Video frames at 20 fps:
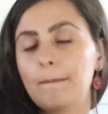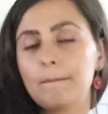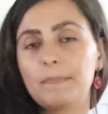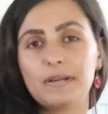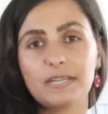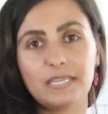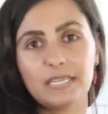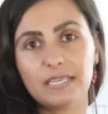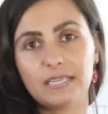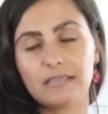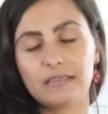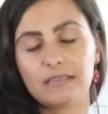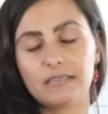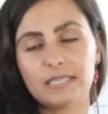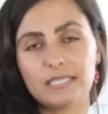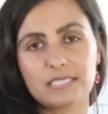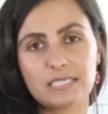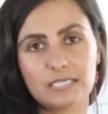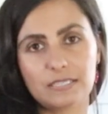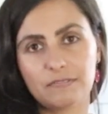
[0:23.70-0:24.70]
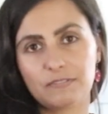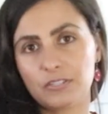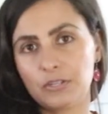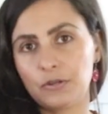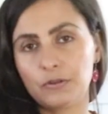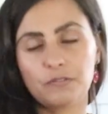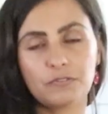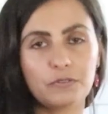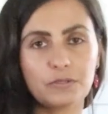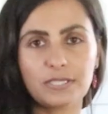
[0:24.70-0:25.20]
paneer instead of
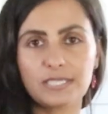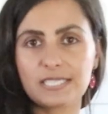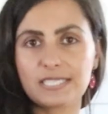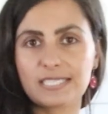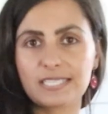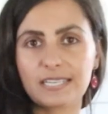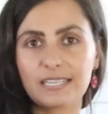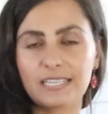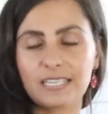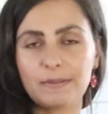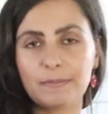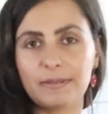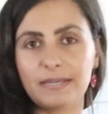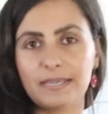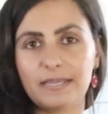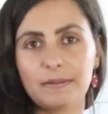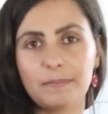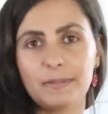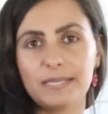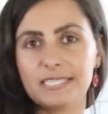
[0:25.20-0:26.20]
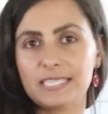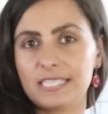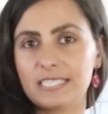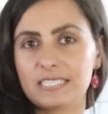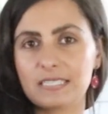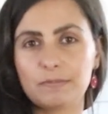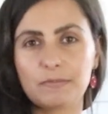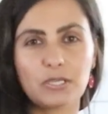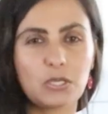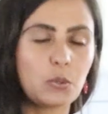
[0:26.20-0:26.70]
tofu this time and making
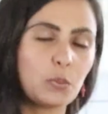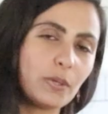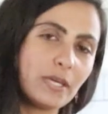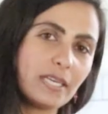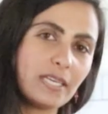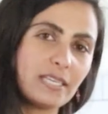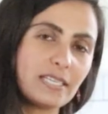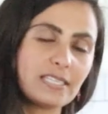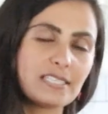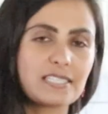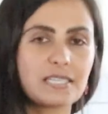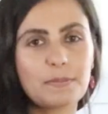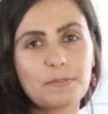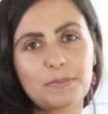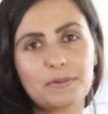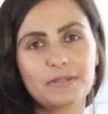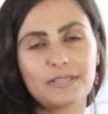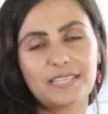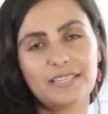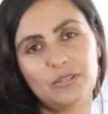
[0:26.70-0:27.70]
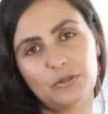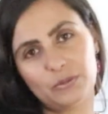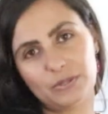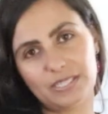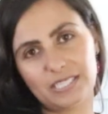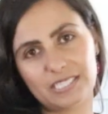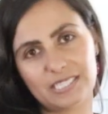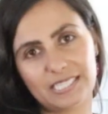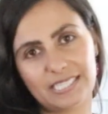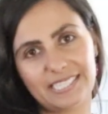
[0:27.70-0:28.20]
something quick, simple and
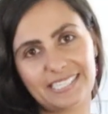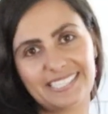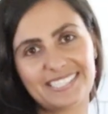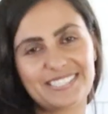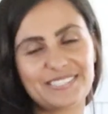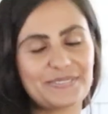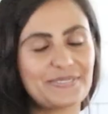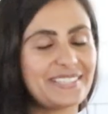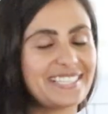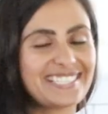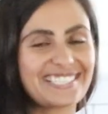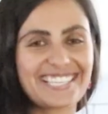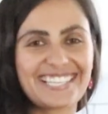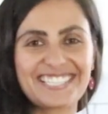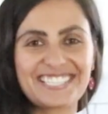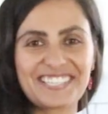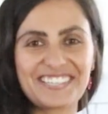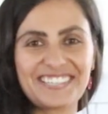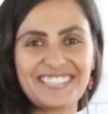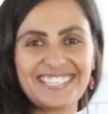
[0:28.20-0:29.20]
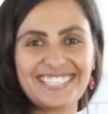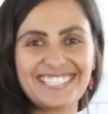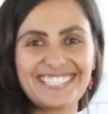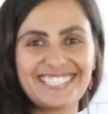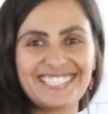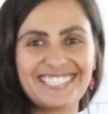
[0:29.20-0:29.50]
nourishing. So let's get started.